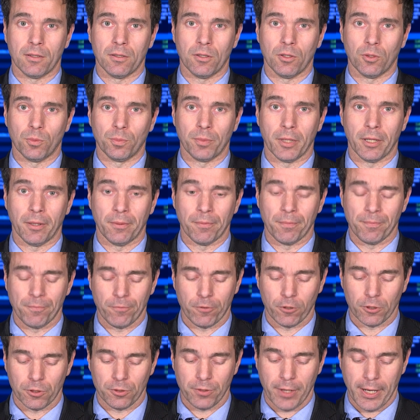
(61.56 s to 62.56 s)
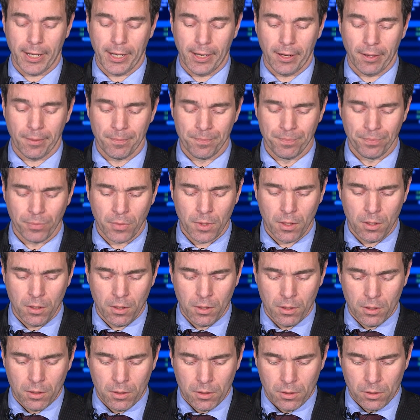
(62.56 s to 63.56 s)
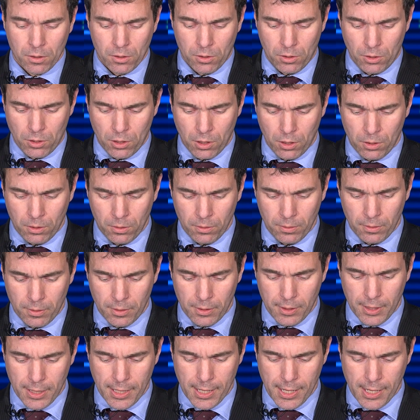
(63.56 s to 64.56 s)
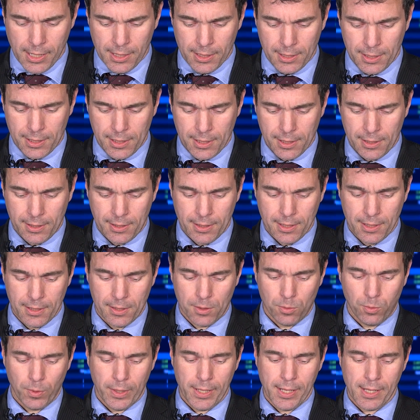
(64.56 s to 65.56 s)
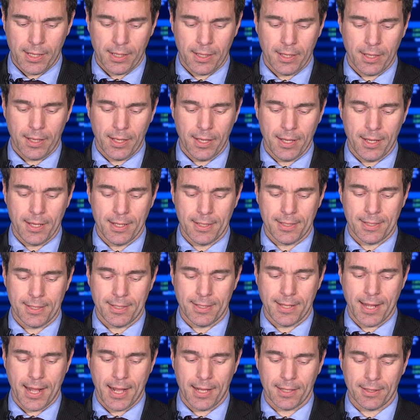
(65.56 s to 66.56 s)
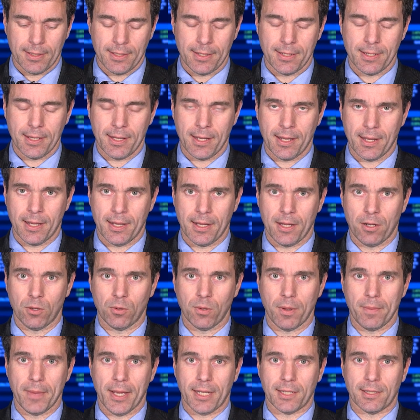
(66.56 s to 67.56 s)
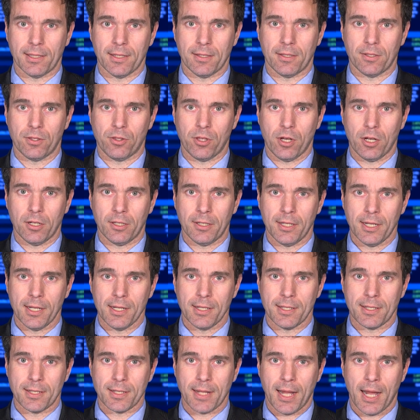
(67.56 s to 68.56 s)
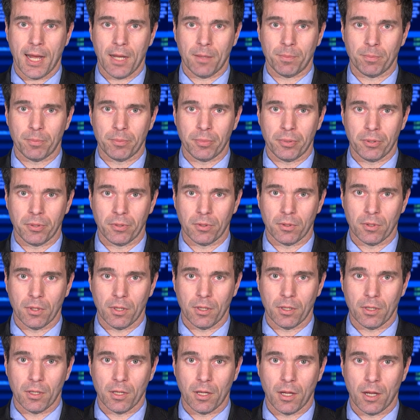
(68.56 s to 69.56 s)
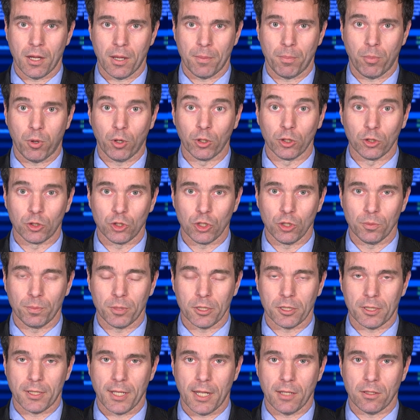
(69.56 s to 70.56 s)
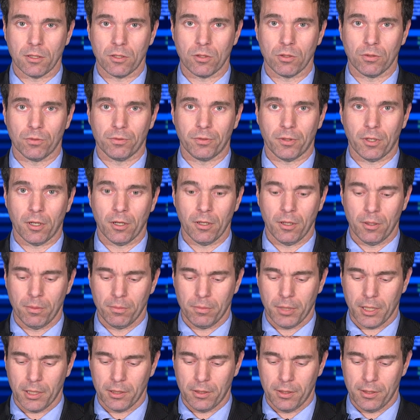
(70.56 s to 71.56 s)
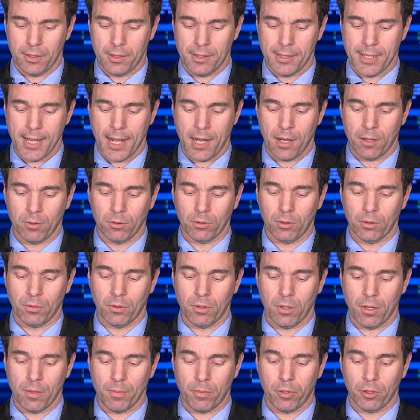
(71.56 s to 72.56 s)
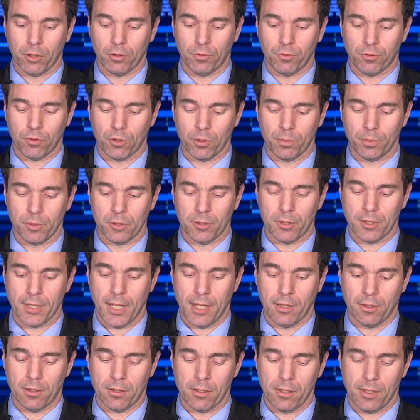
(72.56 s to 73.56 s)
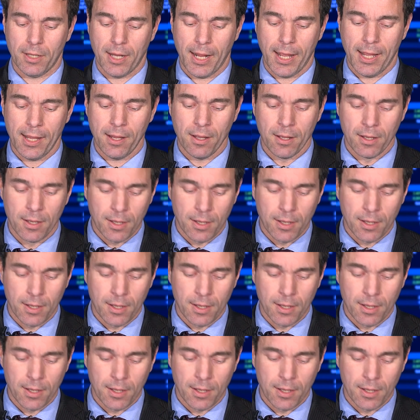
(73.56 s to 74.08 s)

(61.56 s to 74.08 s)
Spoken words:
open for trading. So the indices this week is that OMXS30 is up 0.2% so far, but down 0.4% today.